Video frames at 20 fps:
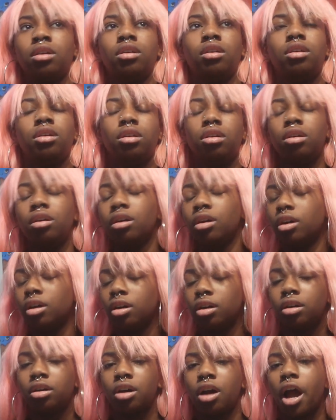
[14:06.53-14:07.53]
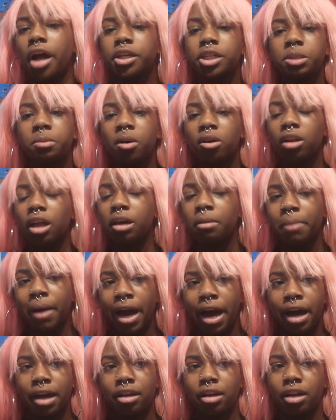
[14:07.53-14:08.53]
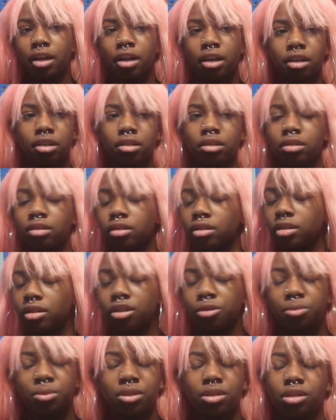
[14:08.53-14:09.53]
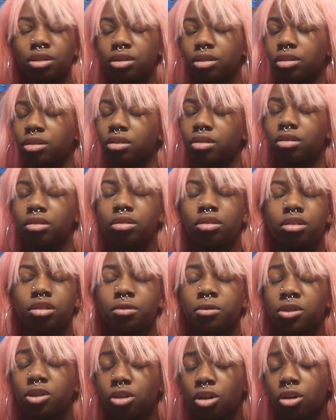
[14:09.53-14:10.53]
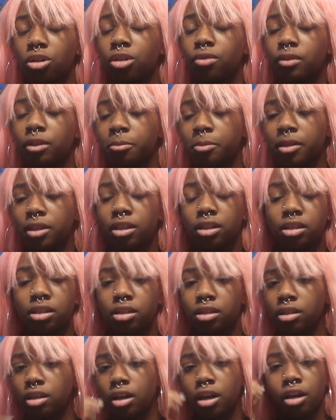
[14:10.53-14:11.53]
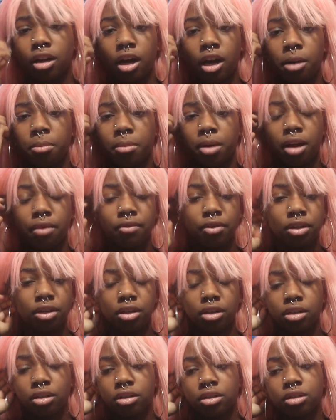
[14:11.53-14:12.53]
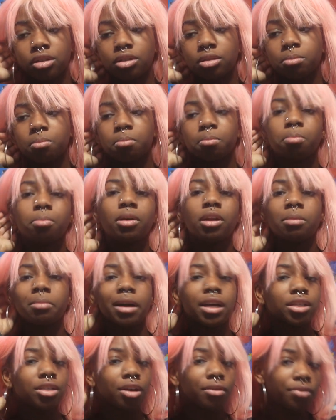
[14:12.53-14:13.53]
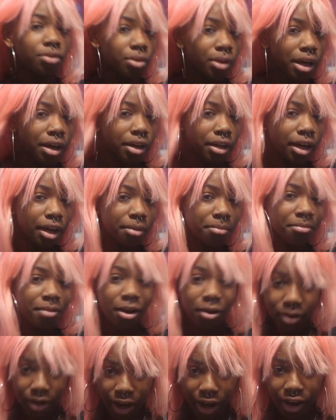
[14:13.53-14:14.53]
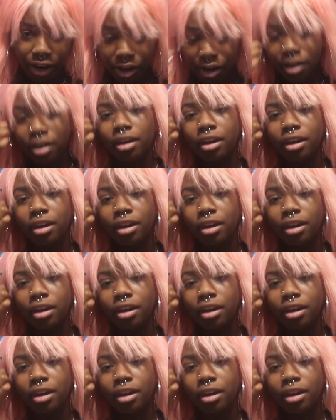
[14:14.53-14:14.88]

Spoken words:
I just smelled like bad, and it was all over the place, and I'm never putting myself through that again, okay?